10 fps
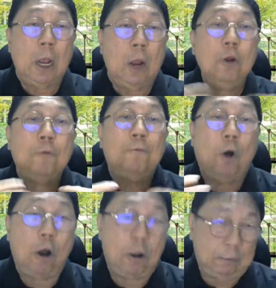look
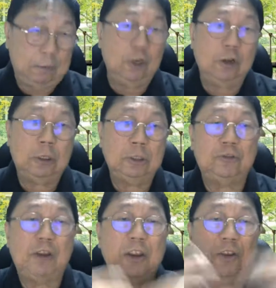for,
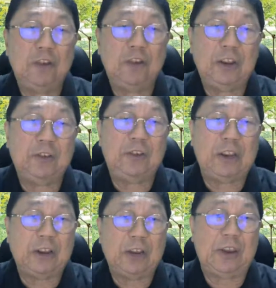strategy,
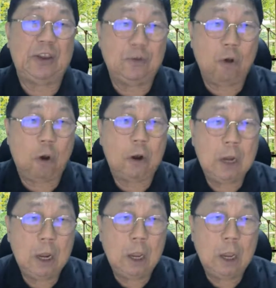secrets, and so on,